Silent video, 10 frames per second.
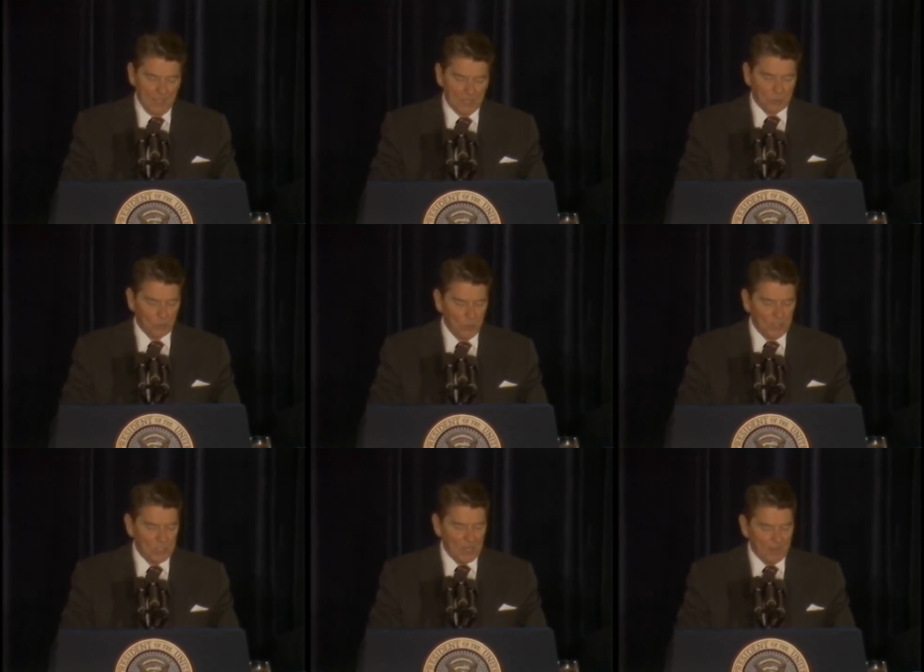is through
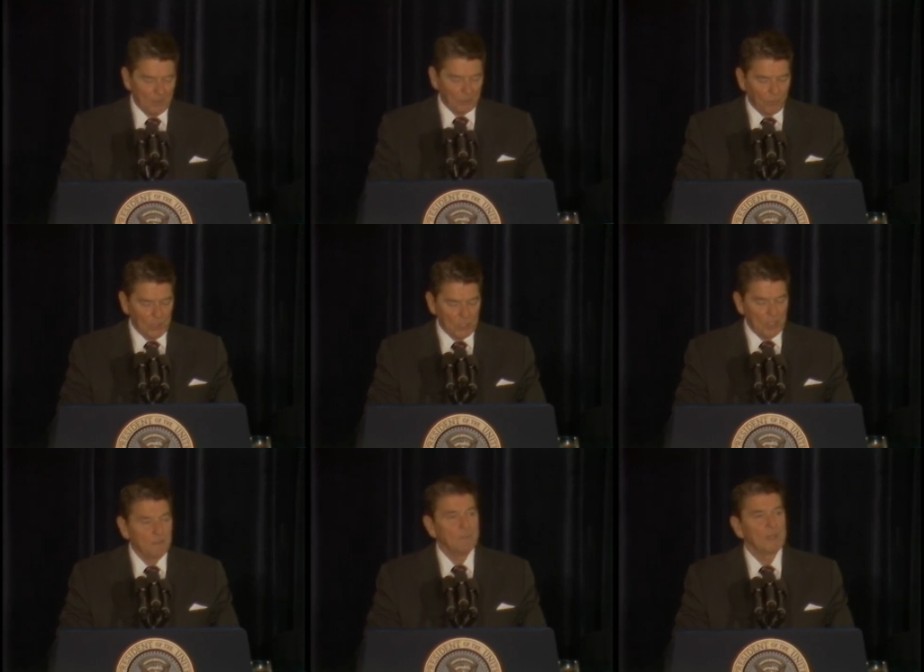incentives for
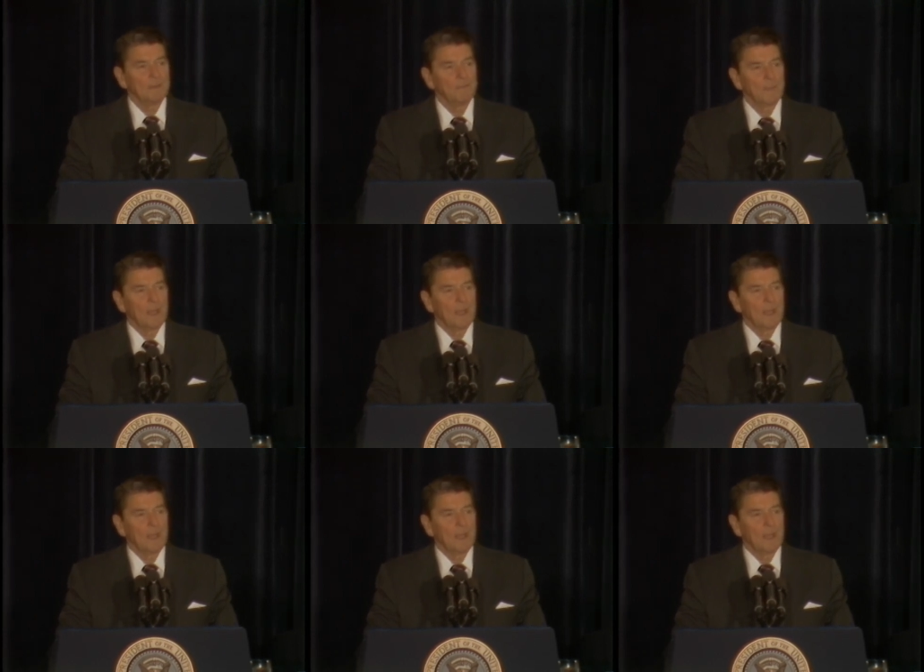achievement,